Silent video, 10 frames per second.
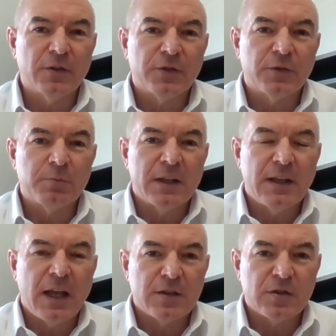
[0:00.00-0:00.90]

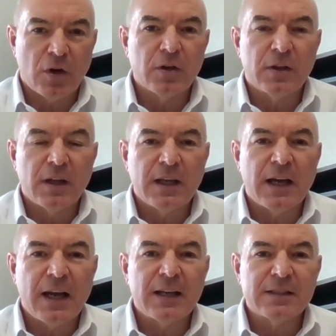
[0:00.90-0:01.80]
Medcan started
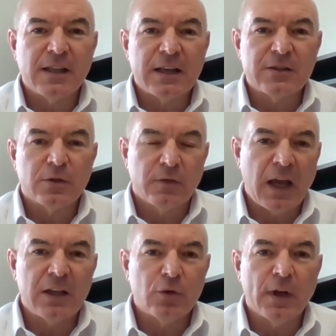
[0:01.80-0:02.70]
as that sort of
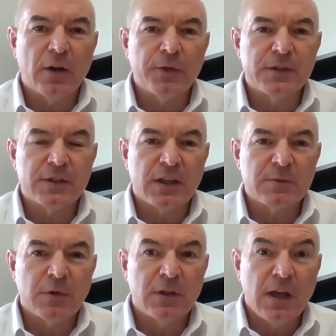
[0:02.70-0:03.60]
annual health
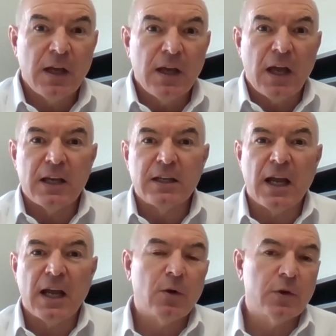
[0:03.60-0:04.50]
assessment. And
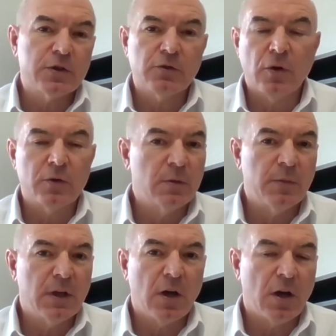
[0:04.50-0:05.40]
now it's grown to
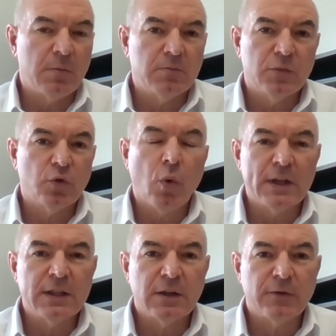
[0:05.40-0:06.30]
become
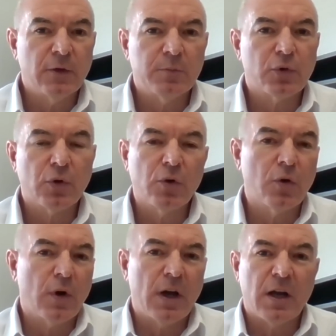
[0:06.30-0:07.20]
20 different
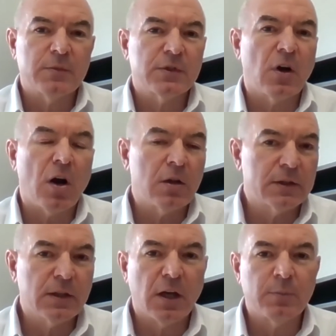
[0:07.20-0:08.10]
programs,
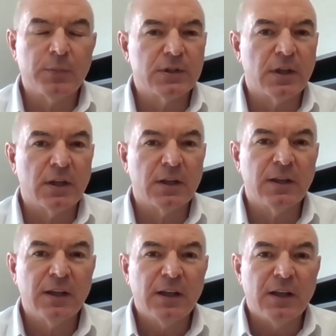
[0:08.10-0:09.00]
all encompassing,
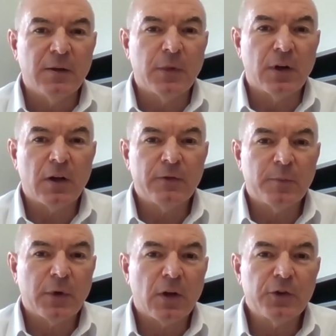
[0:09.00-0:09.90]
but
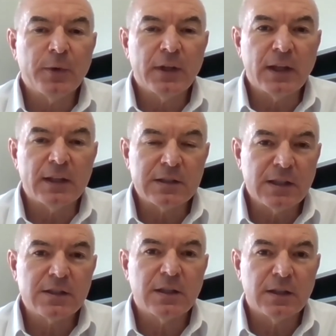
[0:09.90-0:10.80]
ultimately it's
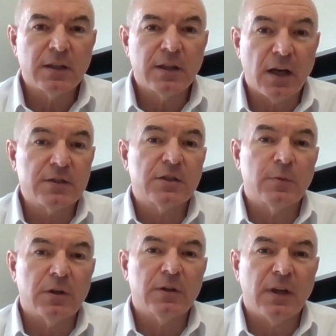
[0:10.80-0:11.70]
listening to the
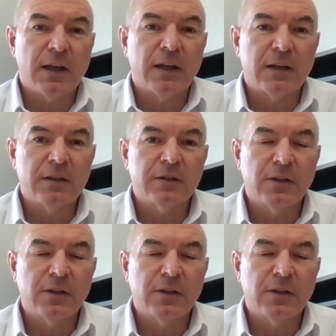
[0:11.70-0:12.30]
customer and,